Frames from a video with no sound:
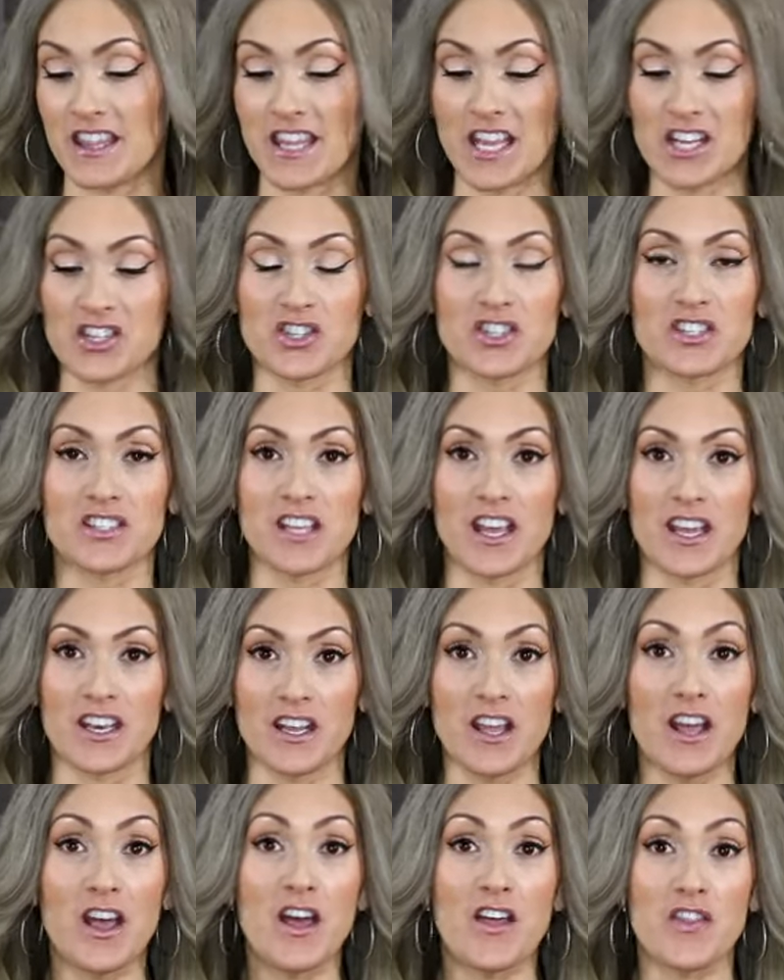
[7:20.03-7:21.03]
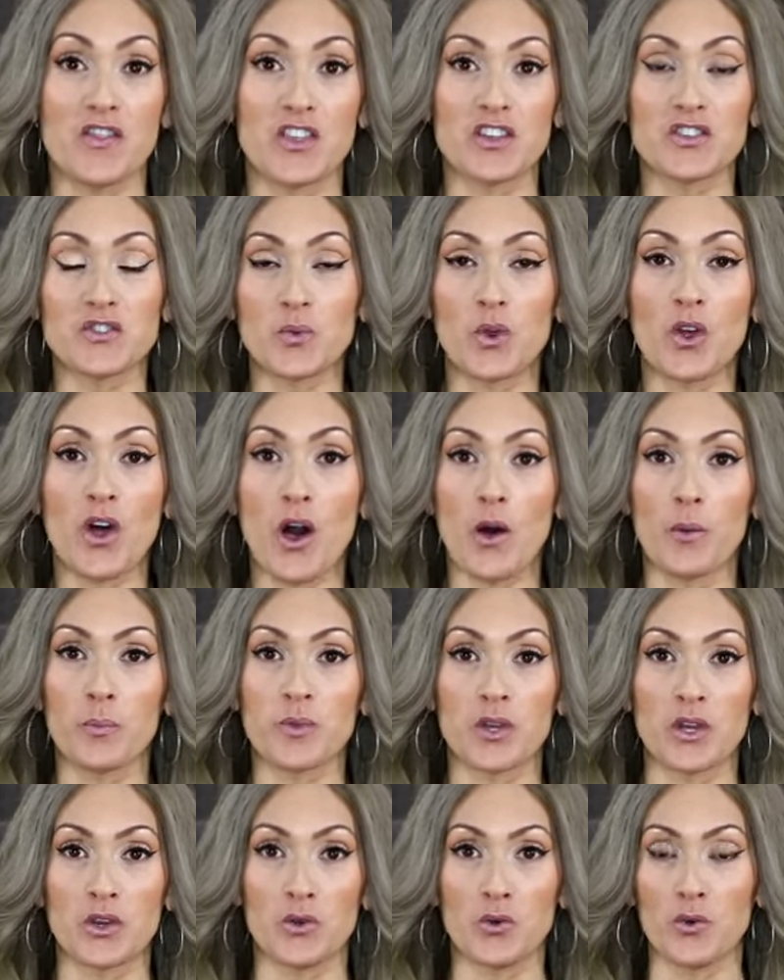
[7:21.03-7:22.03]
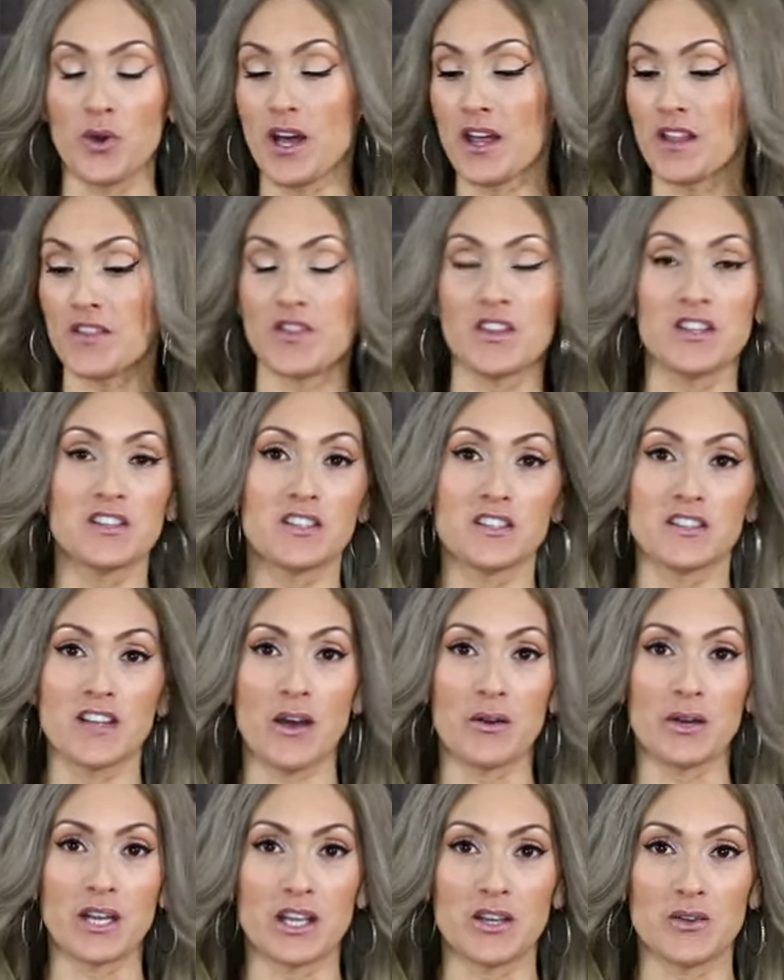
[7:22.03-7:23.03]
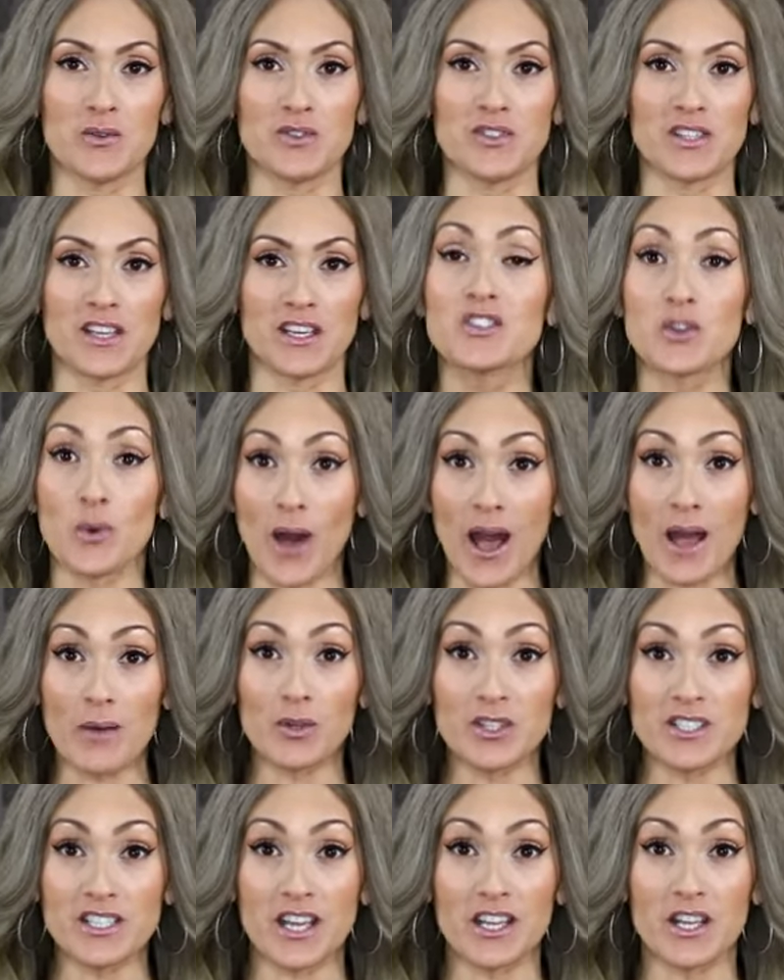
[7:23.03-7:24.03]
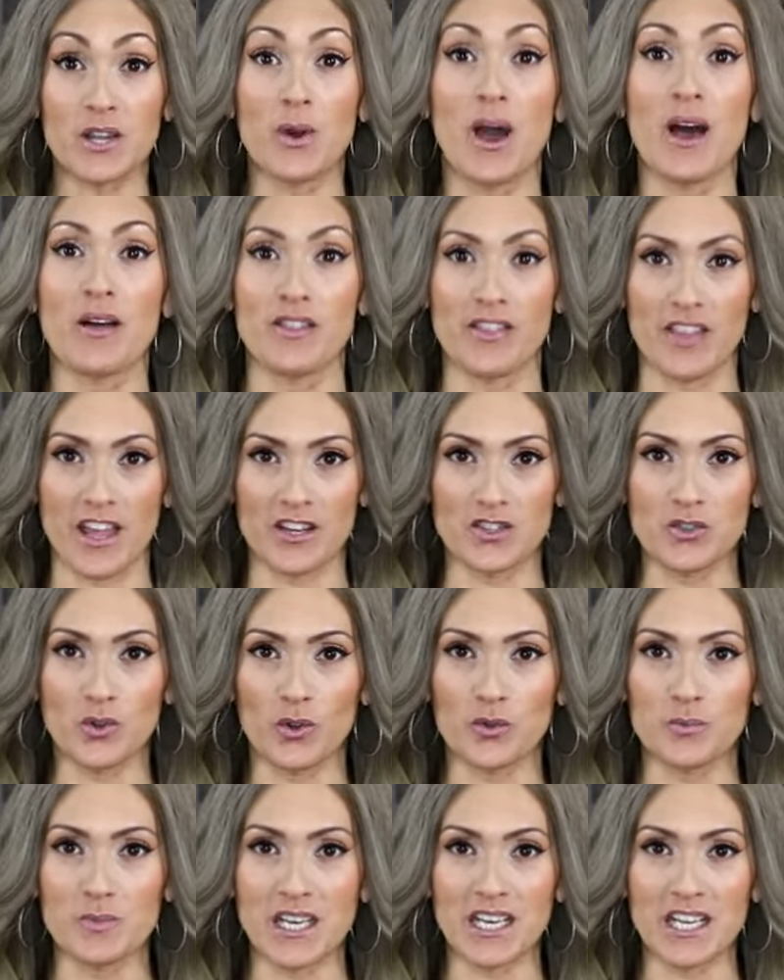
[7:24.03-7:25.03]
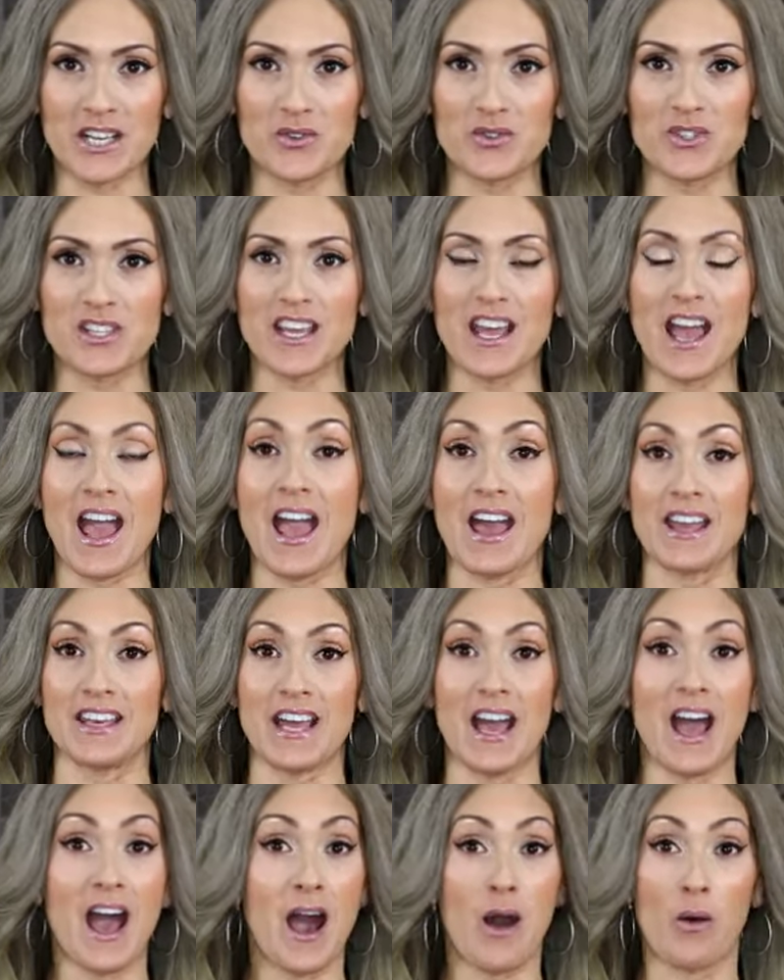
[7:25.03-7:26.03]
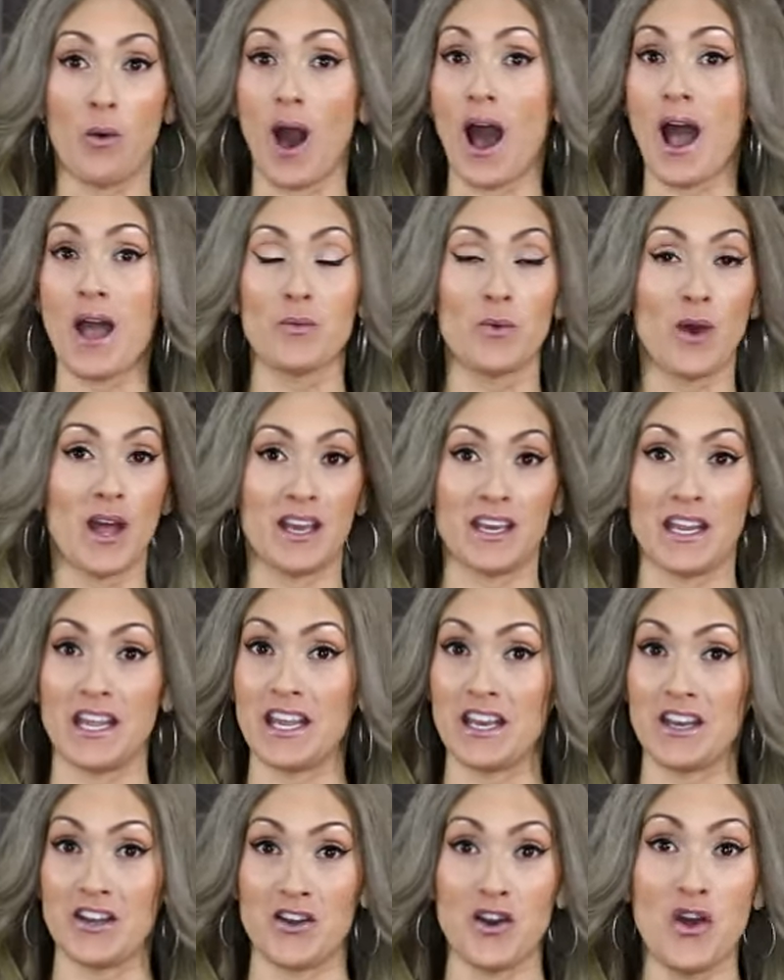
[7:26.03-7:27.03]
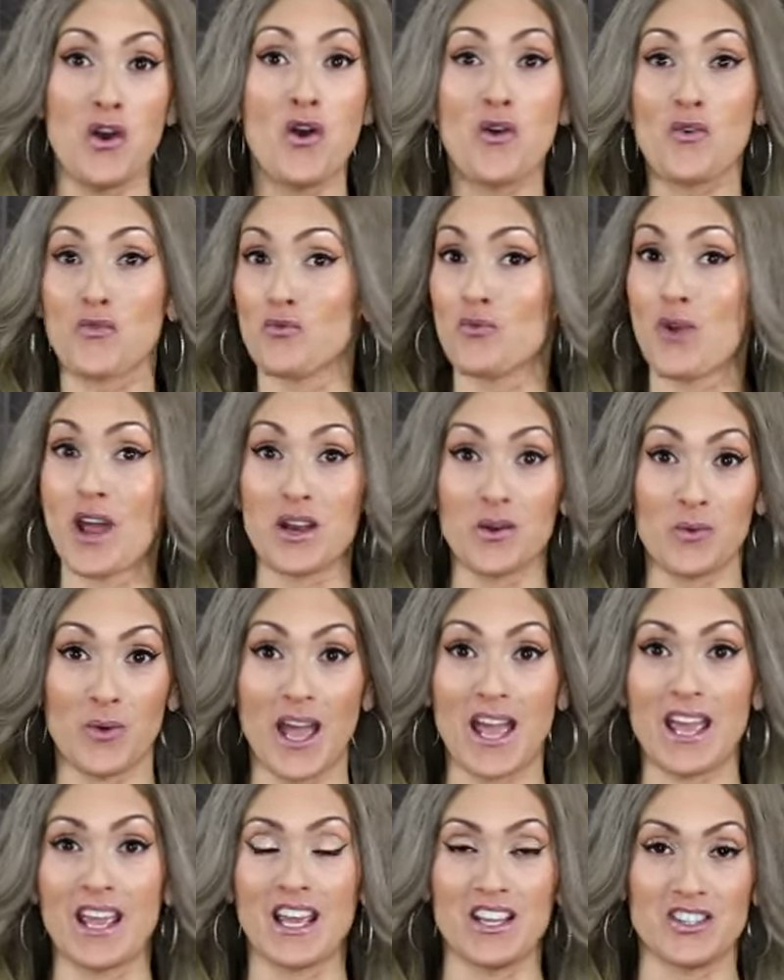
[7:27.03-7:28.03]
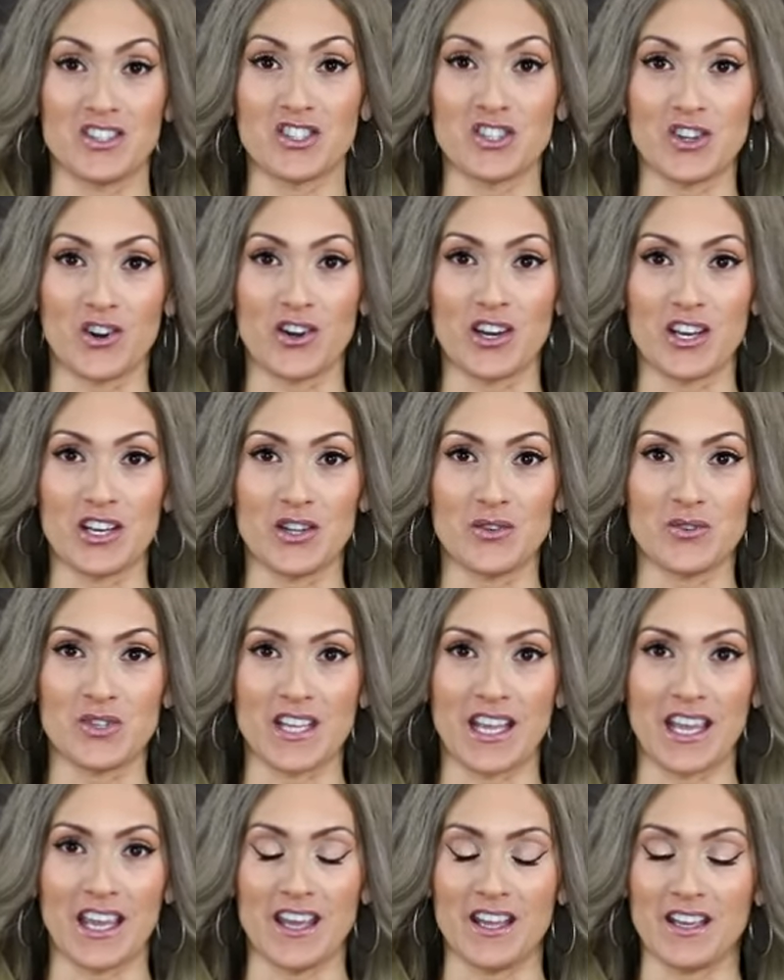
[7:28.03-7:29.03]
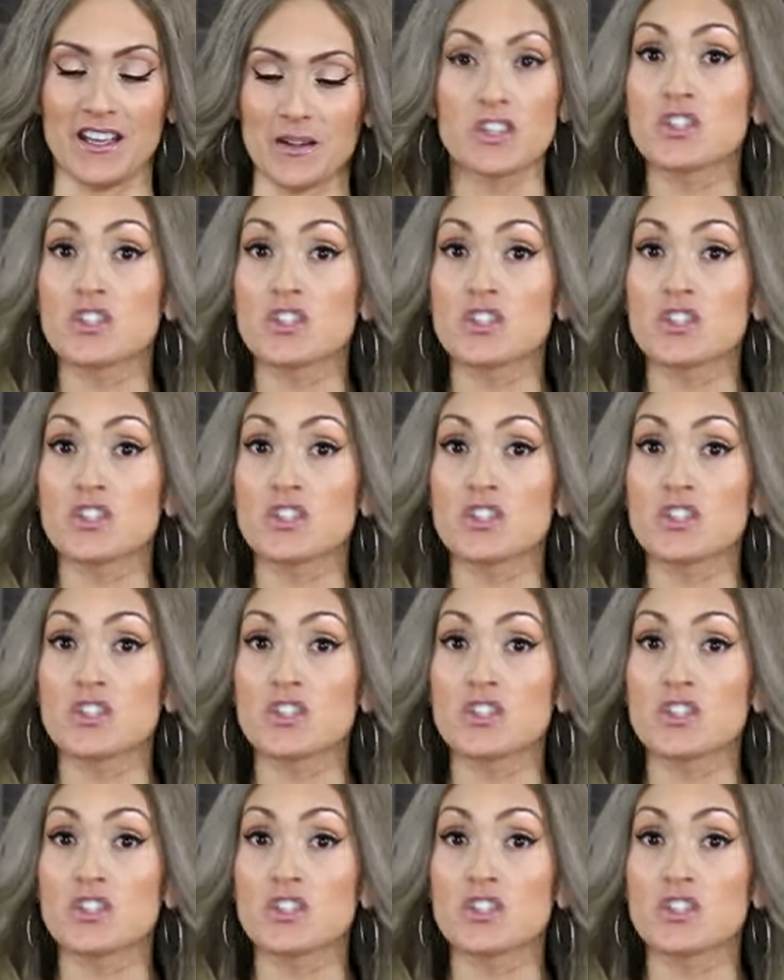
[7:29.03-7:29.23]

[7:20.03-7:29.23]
They just said, this will help you, this is how to use it. So I will tell you how they told me to use it and how I went in right away and started using it.